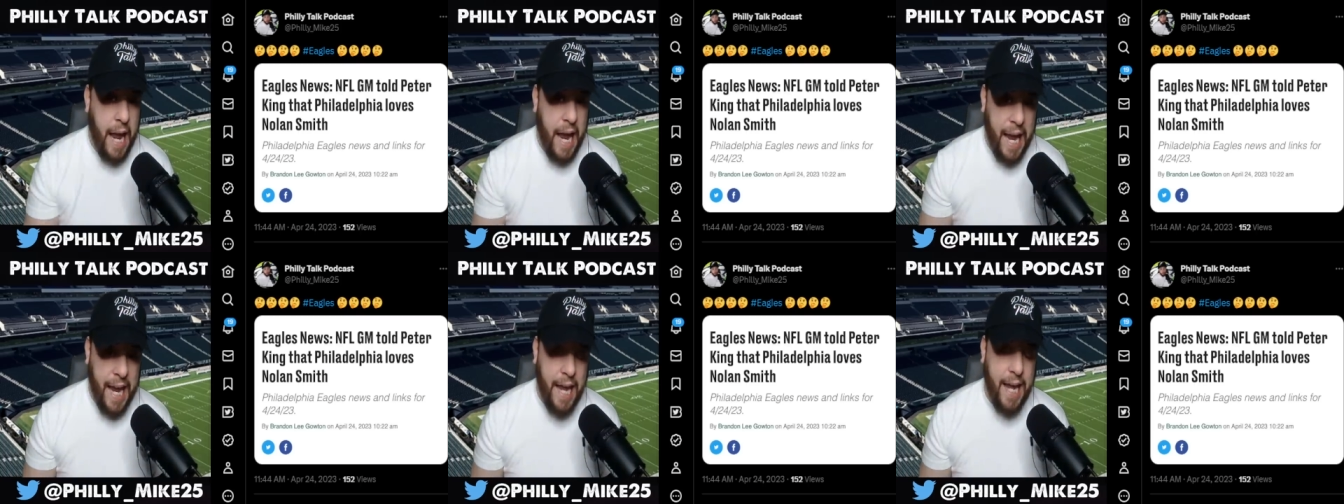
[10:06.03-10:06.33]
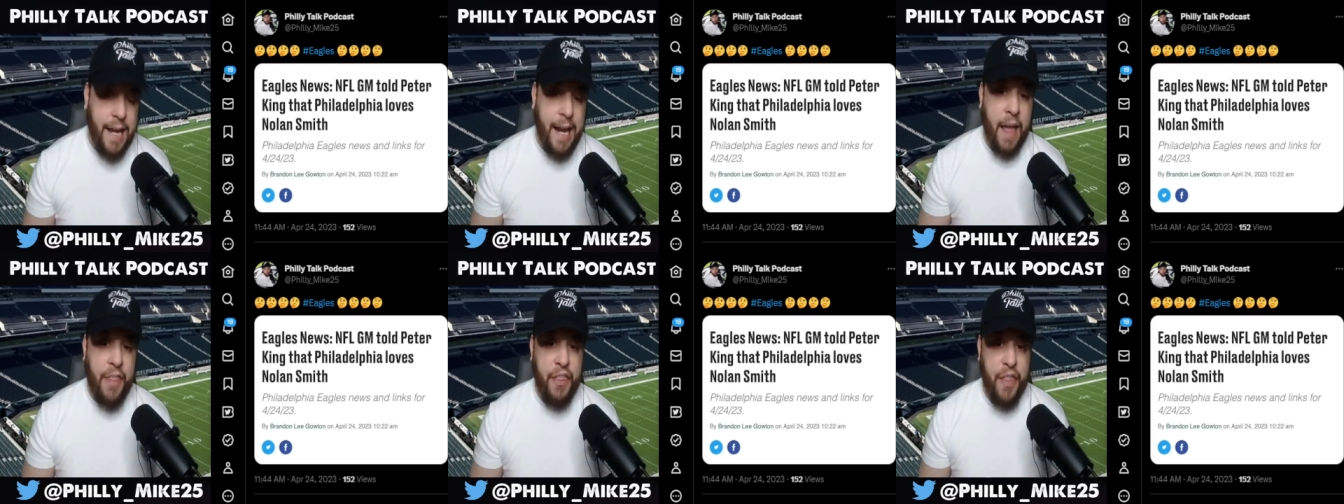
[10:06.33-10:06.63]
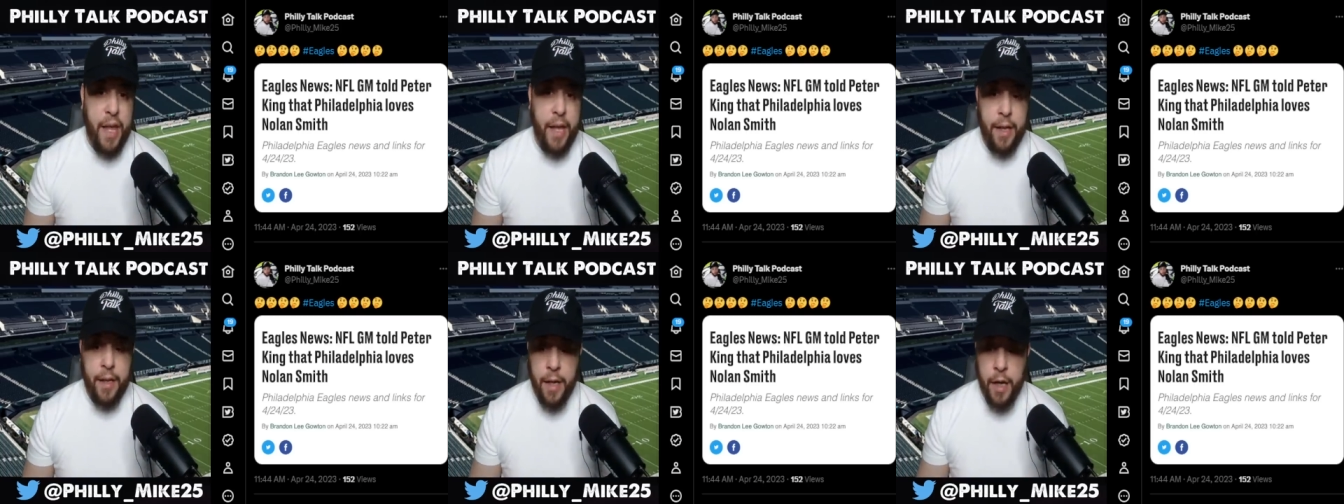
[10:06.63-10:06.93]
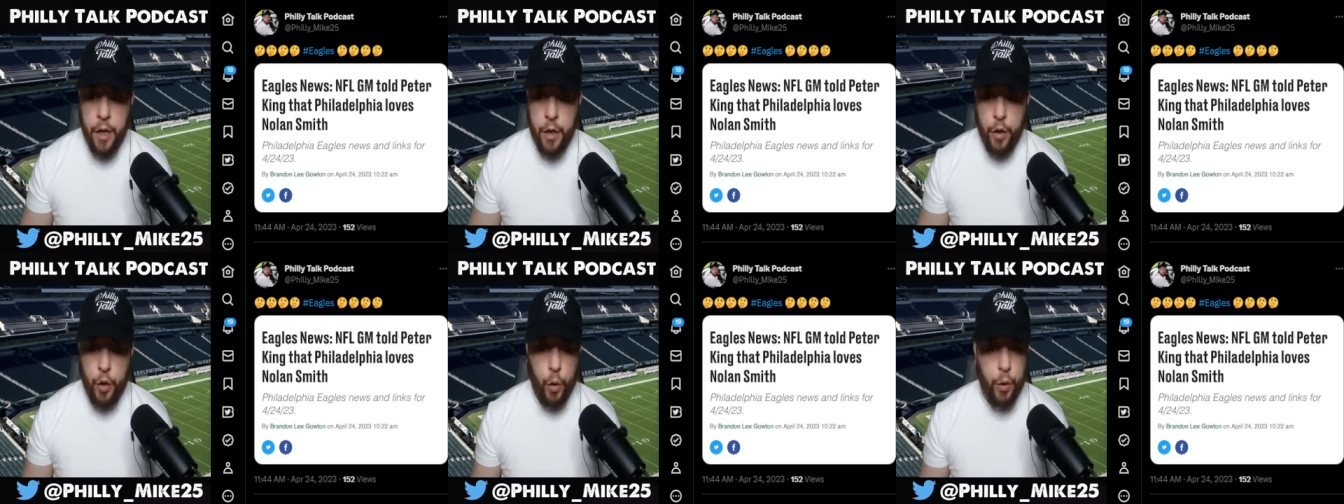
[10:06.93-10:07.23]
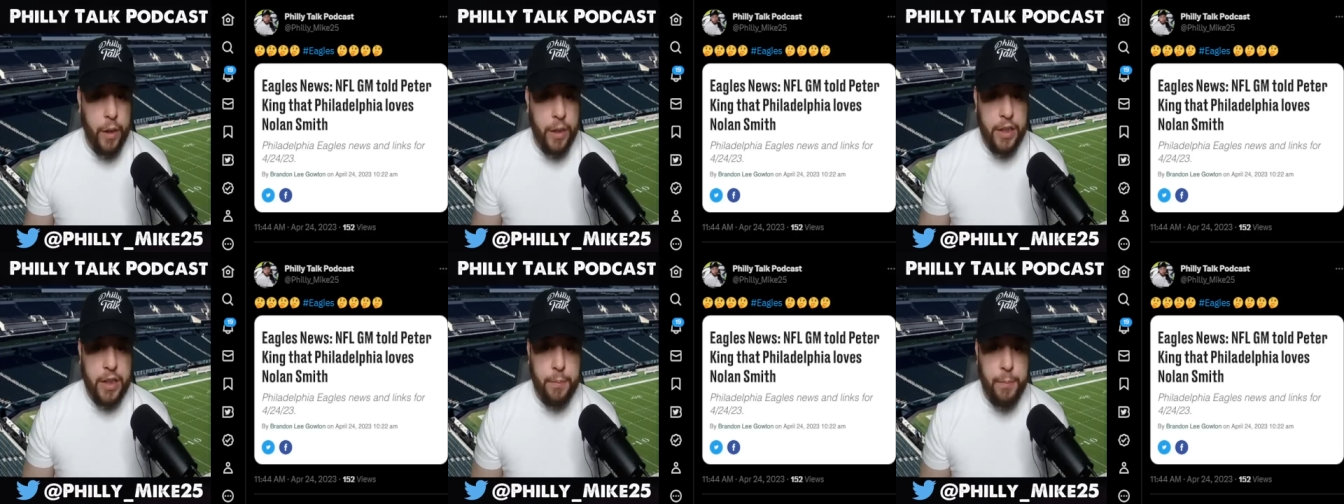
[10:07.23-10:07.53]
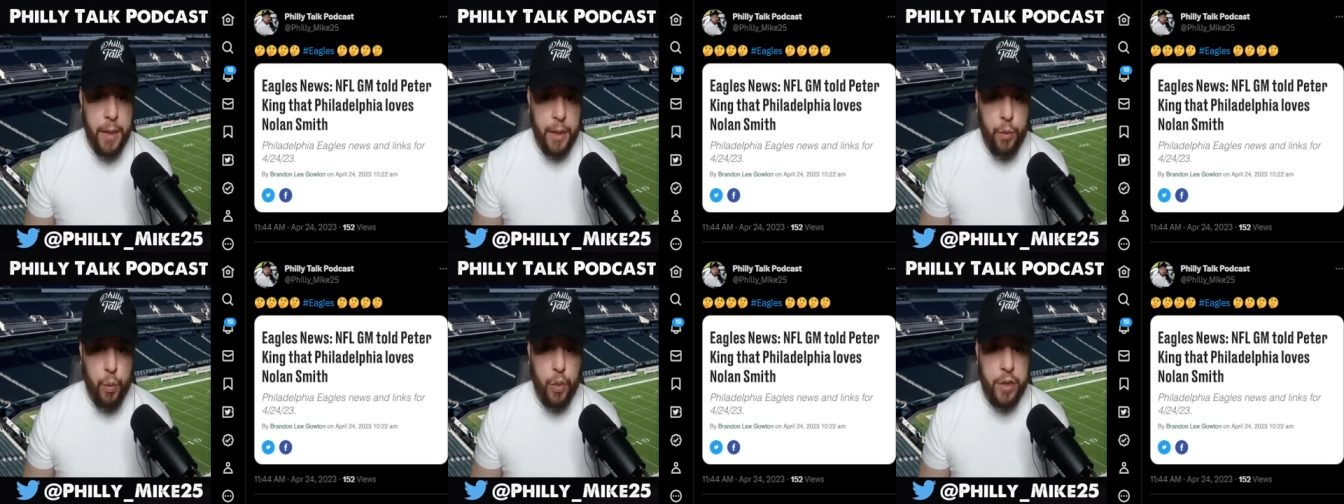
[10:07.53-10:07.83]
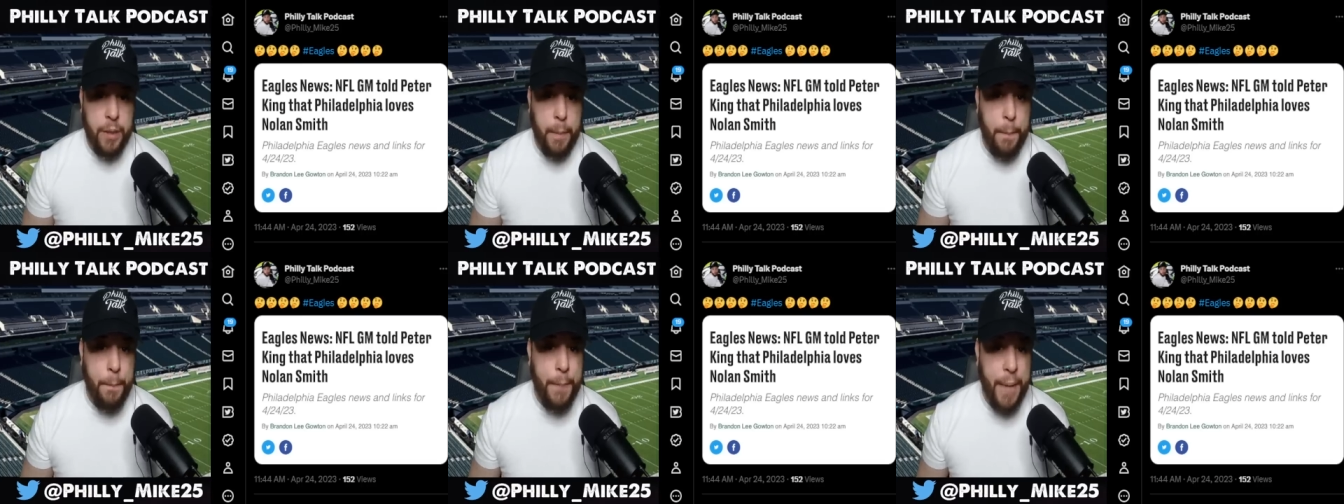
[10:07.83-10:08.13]
And I think Nolan Smith
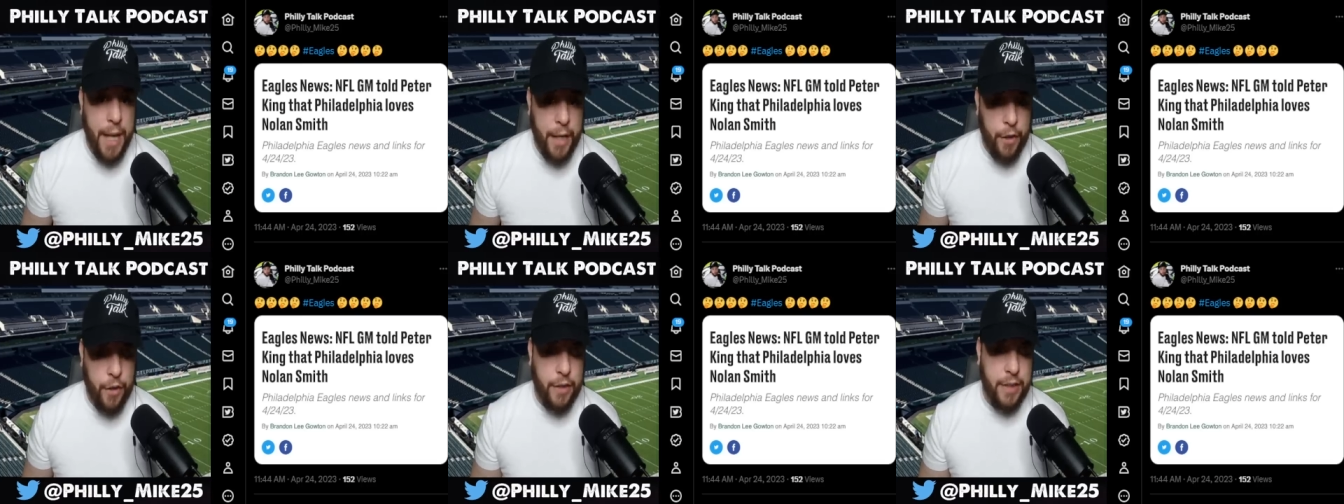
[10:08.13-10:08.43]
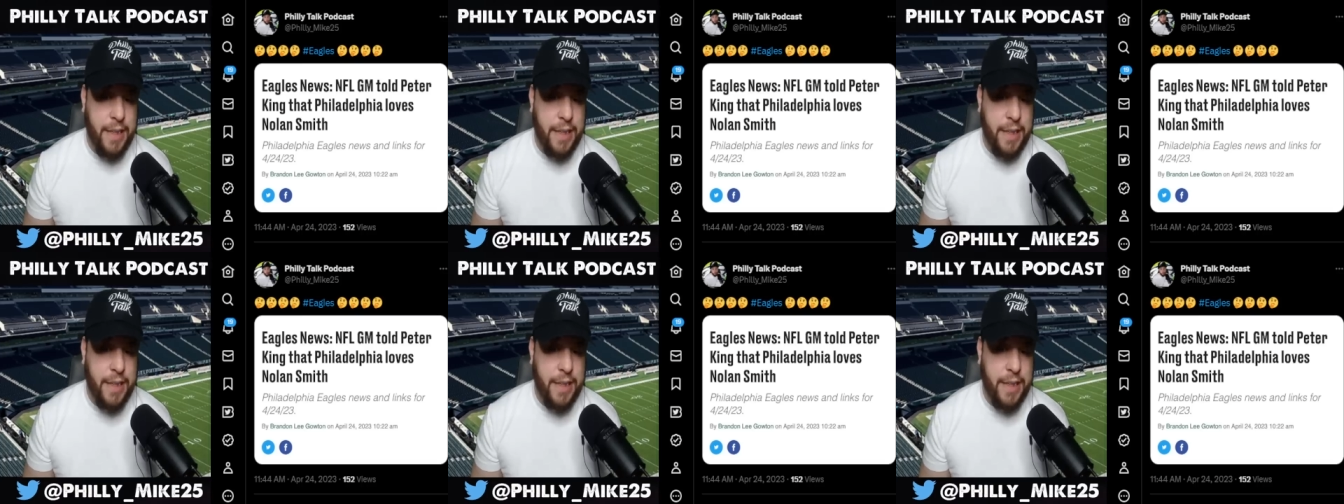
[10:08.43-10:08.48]
was a better